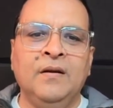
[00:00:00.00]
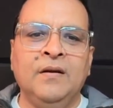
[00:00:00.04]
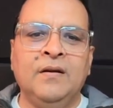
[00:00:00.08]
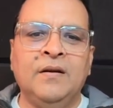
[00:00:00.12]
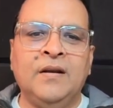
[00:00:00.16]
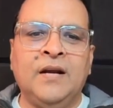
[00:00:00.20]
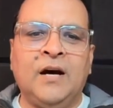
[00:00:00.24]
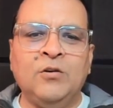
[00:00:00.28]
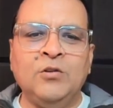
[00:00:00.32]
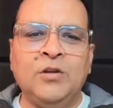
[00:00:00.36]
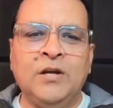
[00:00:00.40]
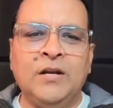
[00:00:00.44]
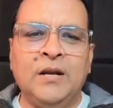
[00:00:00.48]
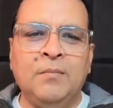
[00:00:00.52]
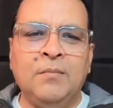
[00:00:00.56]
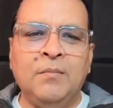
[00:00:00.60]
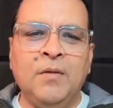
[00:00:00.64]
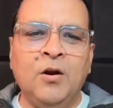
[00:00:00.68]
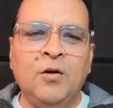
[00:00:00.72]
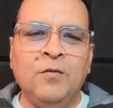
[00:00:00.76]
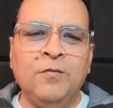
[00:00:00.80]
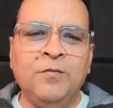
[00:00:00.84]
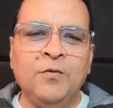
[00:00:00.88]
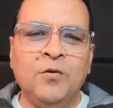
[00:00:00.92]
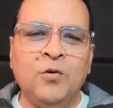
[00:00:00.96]
Now, the
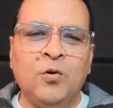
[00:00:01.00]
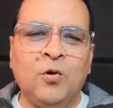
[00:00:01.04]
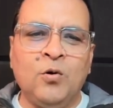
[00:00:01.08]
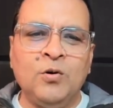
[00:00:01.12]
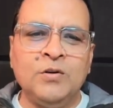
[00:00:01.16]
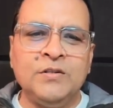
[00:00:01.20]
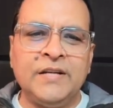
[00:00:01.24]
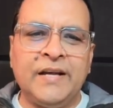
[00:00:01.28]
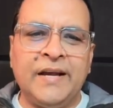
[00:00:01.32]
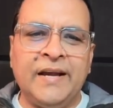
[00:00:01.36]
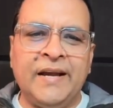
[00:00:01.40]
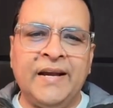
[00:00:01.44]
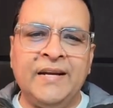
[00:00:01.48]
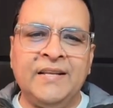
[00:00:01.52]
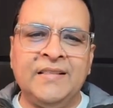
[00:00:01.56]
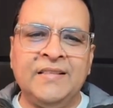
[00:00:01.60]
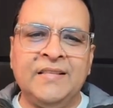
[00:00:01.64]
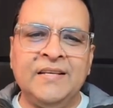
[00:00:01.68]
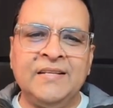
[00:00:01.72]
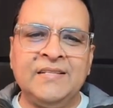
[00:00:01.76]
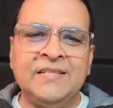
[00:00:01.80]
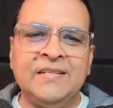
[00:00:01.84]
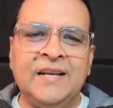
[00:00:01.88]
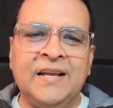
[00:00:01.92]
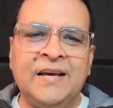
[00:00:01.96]
number of nodes at
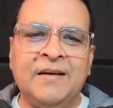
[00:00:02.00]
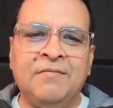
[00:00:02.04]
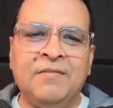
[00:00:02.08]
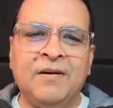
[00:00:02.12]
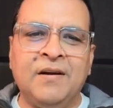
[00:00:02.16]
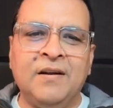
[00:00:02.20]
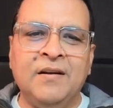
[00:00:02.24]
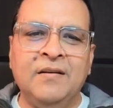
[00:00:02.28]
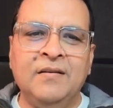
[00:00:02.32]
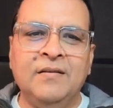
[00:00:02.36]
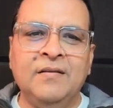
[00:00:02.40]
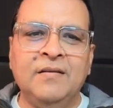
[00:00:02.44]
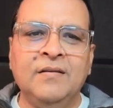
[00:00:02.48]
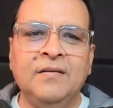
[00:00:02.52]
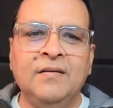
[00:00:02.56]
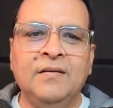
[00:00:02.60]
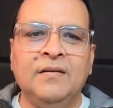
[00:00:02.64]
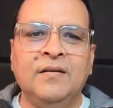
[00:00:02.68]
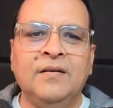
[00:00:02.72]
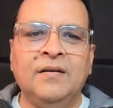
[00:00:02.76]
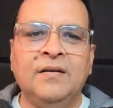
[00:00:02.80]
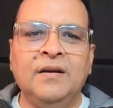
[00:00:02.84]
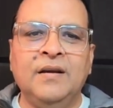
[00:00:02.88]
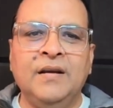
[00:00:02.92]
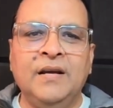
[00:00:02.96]
this level
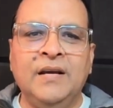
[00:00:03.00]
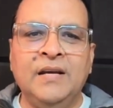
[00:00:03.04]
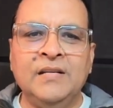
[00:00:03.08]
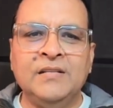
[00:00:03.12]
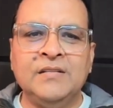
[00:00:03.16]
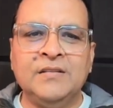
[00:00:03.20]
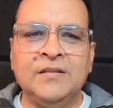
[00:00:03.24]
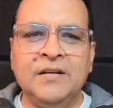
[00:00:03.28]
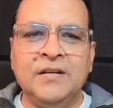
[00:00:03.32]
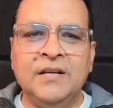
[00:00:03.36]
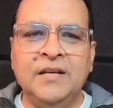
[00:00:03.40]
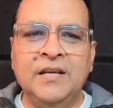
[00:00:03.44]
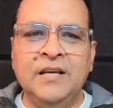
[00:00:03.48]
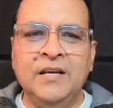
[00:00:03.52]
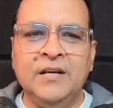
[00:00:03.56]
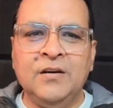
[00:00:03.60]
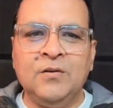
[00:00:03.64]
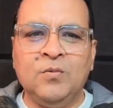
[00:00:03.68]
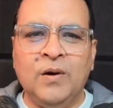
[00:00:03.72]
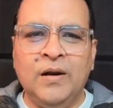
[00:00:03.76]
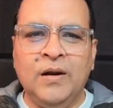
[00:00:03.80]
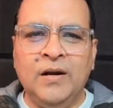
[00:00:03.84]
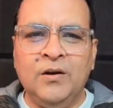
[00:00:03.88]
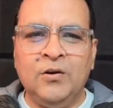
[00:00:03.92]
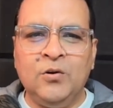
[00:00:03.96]
is
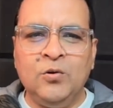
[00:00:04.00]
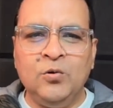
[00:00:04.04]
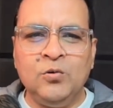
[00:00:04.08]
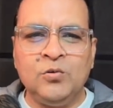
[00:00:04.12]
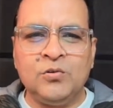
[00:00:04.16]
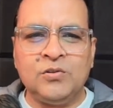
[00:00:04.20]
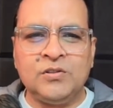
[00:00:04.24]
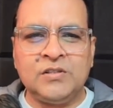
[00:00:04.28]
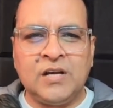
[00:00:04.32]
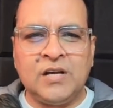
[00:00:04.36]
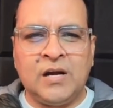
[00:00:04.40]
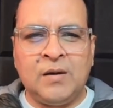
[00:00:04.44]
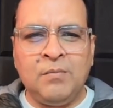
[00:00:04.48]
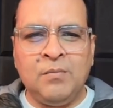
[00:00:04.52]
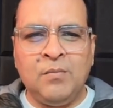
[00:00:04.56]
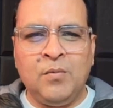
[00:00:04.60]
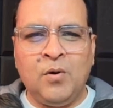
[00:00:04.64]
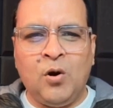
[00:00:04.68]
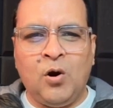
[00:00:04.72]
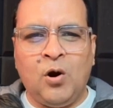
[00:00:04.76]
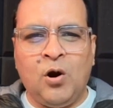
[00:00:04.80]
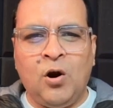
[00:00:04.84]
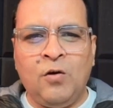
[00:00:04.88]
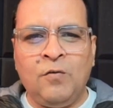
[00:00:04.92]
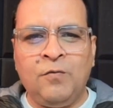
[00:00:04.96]
equal to
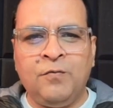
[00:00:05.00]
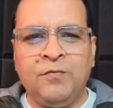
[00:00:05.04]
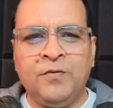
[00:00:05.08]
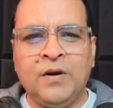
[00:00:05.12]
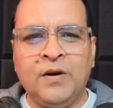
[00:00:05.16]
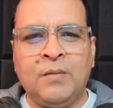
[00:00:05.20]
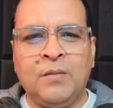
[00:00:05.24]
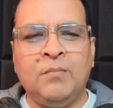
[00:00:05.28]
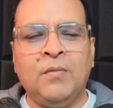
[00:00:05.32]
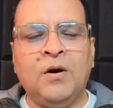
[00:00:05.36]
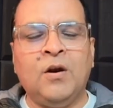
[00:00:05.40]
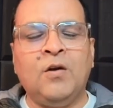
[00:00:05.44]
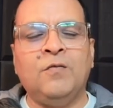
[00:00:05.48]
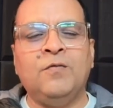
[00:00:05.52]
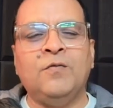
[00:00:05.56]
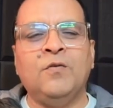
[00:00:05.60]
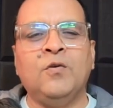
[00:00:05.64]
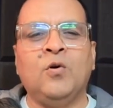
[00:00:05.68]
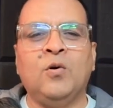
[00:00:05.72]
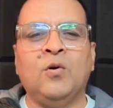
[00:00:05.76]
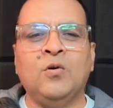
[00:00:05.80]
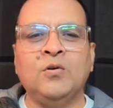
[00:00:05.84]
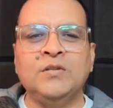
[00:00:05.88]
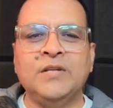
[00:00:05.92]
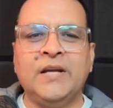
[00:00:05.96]
sum of number of
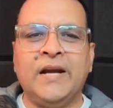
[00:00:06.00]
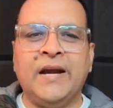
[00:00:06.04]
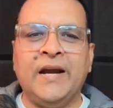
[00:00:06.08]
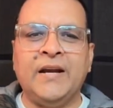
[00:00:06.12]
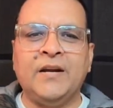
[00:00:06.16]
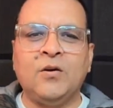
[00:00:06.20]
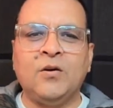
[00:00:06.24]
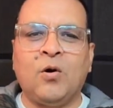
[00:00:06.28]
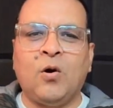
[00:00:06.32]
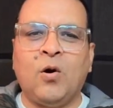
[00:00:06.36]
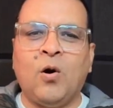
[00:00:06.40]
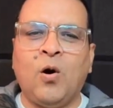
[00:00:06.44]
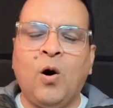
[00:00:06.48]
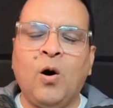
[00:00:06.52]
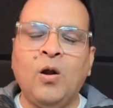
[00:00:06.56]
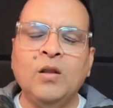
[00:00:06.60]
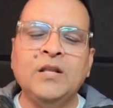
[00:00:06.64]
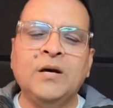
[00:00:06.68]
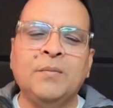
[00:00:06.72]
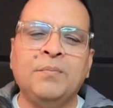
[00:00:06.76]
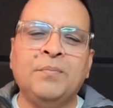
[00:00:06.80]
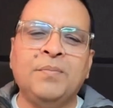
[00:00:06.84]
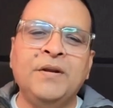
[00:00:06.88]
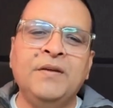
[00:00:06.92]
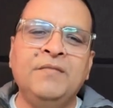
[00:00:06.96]
nodes at all
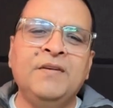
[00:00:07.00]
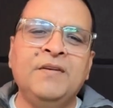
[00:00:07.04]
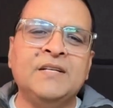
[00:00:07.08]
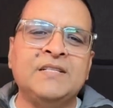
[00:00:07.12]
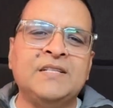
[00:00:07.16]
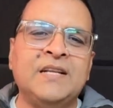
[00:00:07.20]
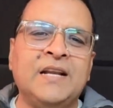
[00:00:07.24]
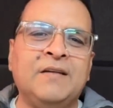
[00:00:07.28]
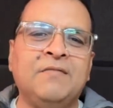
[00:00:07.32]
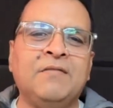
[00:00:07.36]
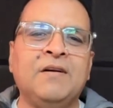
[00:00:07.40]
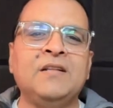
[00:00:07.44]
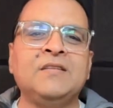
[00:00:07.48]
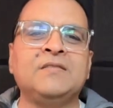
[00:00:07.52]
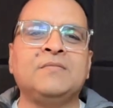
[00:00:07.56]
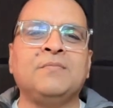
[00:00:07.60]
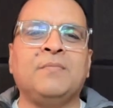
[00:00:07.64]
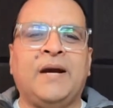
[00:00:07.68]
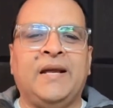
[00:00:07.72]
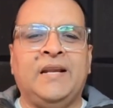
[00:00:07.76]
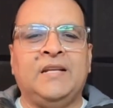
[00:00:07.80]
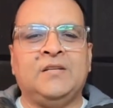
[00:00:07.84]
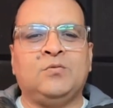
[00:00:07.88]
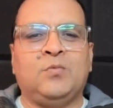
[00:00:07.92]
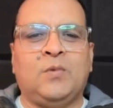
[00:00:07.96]
the previous levels
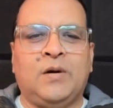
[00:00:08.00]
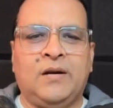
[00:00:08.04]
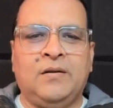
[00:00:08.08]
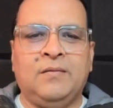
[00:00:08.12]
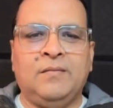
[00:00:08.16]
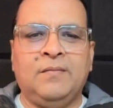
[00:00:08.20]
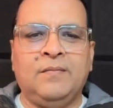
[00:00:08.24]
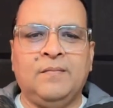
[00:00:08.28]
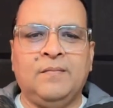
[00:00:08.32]
minus 1.